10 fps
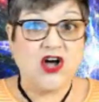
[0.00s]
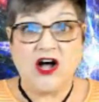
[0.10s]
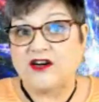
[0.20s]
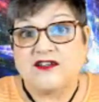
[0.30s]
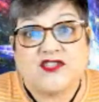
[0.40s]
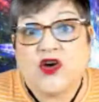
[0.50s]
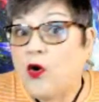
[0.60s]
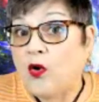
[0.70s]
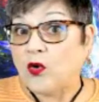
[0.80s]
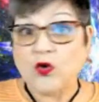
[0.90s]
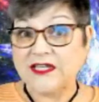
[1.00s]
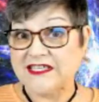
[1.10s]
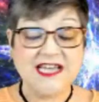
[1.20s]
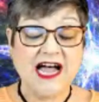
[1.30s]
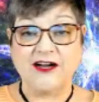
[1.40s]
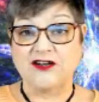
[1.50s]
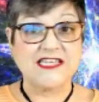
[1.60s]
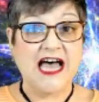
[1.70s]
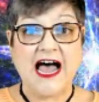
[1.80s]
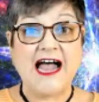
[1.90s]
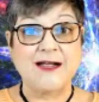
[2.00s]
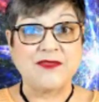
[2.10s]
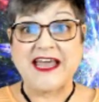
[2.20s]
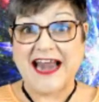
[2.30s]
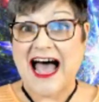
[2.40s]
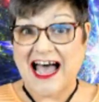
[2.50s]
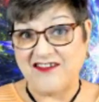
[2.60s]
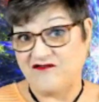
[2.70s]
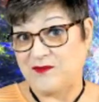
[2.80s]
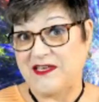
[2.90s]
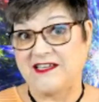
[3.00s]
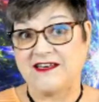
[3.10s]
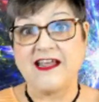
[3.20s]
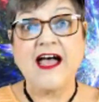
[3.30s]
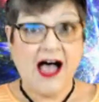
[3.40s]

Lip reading: talkers the whole entire time that I've been